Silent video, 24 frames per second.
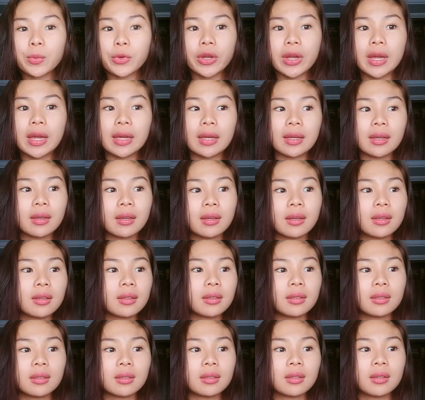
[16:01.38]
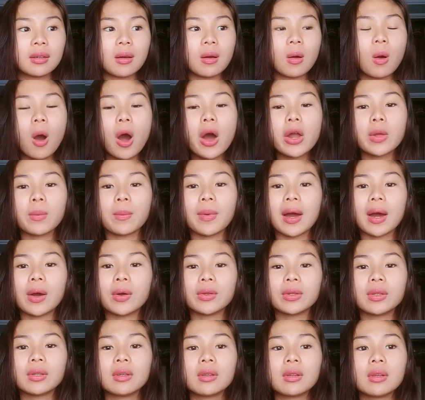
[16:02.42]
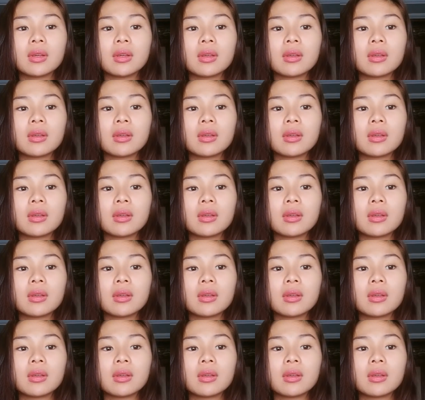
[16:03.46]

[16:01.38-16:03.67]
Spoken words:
that I've also been hammering